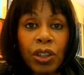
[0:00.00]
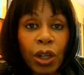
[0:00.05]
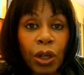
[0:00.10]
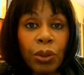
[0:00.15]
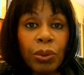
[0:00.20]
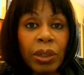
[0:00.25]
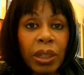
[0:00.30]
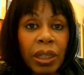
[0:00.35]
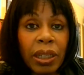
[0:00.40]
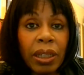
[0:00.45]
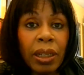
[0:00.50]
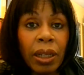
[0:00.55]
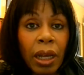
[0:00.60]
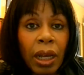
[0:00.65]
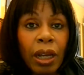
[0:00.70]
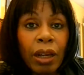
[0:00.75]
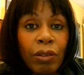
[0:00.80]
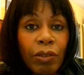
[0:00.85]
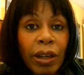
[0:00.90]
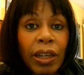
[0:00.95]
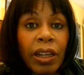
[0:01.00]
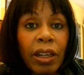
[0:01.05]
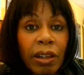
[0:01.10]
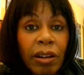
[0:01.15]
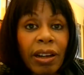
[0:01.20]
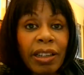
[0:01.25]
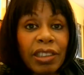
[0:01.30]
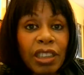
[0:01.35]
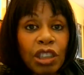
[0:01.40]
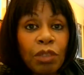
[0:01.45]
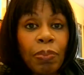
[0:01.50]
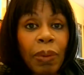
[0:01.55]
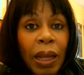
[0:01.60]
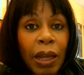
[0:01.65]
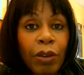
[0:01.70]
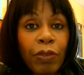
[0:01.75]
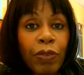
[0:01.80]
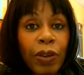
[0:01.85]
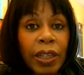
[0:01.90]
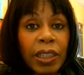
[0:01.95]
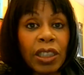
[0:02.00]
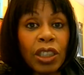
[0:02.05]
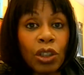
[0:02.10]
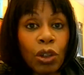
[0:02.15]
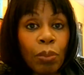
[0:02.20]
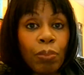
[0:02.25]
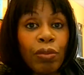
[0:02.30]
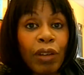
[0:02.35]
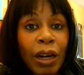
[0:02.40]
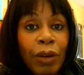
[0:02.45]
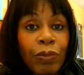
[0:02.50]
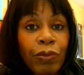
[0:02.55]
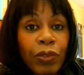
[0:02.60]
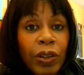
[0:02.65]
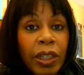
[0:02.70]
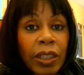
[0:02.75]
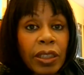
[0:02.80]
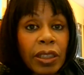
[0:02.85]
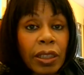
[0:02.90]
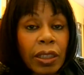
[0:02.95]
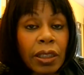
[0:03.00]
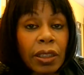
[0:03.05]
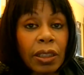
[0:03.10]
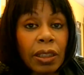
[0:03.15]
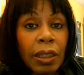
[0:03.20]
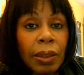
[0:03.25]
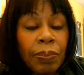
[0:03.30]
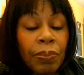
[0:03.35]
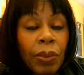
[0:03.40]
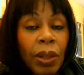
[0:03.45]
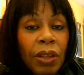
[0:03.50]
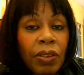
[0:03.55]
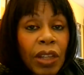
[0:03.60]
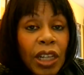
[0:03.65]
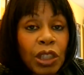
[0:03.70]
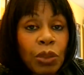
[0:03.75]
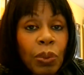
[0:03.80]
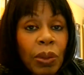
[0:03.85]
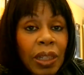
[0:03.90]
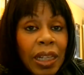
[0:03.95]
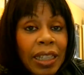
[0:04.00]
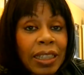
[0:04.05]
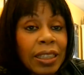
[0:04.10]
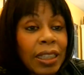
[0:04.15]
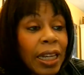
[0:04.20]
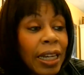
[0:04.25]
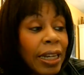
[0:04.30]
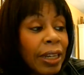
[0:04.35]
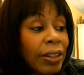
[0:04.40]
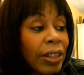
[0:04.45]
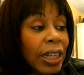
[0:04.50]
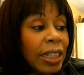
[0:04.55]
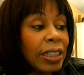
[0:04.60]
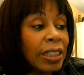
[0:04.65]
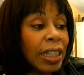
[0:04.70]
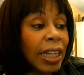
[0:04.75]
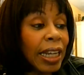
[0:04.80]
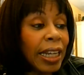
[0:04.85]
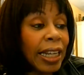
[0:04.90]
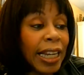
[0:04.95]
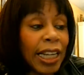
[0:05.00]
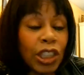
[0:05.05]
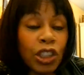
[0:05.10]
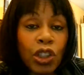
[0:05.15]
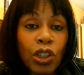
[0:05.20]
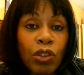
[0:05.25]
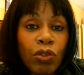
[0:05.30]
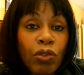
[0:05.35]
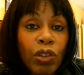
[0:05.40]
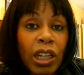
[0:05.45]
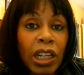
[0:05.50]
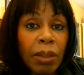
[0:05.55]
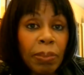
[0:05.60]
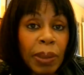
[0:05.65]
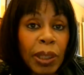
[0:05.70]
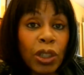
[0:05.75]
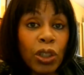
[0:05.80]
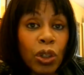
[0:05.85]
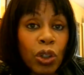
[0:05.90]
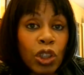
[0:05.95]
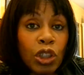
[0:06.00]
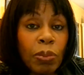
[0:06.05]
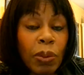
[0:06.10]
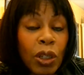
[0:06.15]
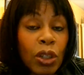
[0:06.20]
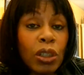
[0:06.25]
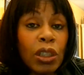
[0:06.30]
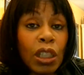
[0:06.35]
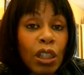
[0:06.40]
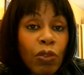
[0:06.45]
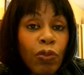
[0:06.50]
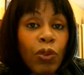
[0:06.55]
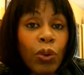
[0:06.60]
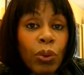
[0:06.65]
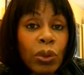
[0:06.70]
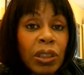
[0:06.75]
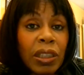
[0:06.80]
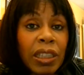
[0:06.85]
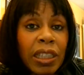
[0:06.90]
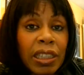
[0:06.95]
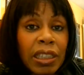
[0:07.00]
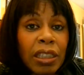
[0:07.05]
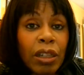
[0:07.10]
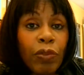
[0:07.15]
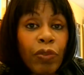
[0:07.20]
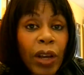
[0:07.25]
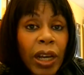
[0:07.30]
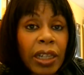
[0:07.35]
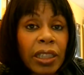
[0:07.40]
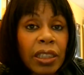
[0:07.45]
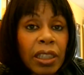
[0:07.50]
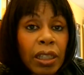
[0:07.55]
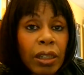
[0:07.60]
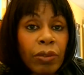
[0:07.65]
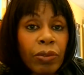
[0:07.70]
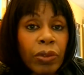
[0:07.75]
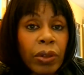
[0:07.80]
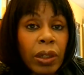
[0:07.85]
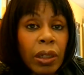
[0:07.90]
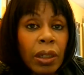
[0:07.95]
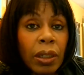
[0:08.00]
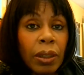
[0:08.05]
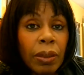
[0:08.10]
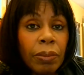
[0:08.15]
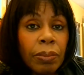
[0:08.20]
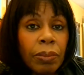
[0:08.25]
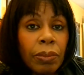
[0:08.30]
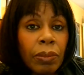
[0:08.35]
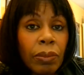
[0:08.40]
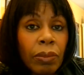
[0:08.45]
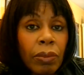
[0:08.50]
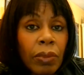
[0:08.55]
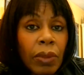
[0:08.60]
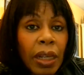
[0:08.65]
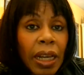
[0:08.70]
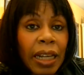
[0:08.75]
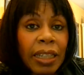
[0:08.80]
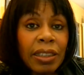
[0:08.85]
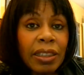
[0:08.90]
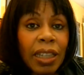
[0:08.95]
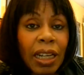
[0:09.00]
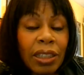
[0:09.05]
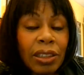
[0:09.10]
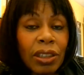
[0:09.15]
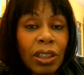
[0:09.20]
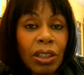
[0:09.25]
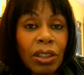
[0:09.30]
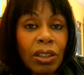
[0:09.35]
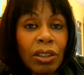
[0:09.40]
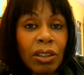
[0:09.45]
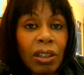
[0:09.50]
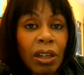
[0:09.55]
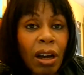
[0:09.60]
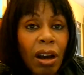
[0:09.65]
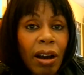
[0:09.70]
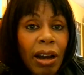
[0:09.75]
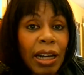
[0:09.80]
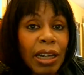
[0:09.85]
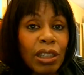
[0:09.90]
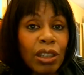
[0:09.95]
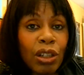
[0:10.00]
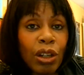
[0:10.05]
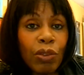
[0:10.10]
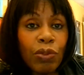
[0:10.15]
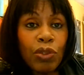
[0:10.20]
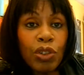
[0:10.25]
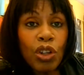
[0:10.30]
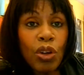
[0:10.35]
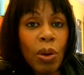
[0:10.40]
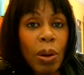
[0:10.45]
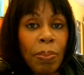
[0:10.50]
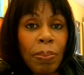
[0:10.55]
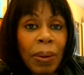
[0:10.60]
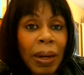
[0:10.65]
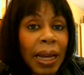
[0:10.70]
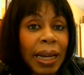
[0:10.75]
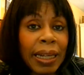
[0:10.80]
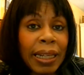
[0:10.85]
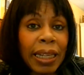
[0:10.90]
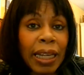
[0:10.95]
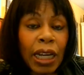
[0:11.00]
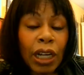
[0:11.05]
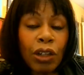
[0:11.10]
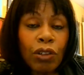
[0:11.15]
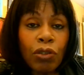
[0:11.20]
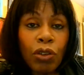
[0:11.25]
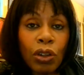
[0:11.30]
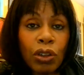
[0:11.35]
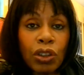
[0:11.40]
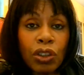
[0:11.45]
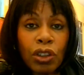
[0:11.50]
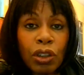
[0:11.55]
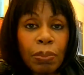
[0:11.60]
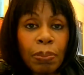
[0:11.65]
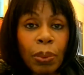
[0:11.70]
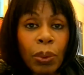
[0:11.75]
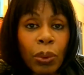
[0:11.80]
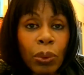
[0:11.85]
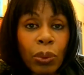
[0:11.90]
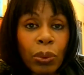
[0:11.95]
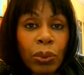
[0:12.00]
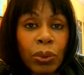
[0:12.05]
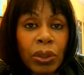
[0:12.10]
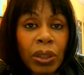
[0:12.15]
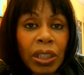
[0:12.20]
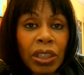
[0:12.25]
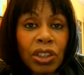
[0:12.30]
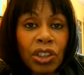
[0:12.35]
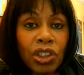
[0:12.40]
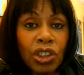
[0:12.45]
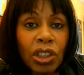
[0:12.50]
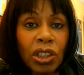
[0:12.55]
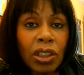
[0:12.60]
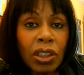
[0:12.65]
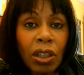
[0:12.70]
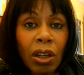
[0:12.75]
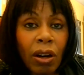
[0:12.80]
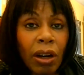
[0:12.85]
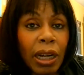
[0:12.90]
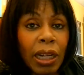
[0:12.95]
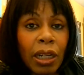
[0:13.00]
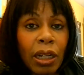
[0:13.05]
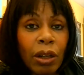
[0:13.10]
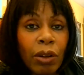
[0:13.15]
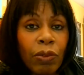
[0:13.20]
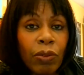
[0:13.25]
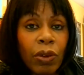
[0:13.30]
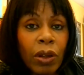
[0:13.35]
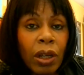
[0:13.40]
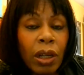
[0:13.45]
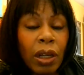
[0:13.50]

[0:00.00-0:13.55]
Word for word: only recognises black faces or brown faces. That's what they're saying. They're saying it shouldn't really be used because it's faulty, it's defective. It doesn't kind of do a blanket across the board. It's just kind of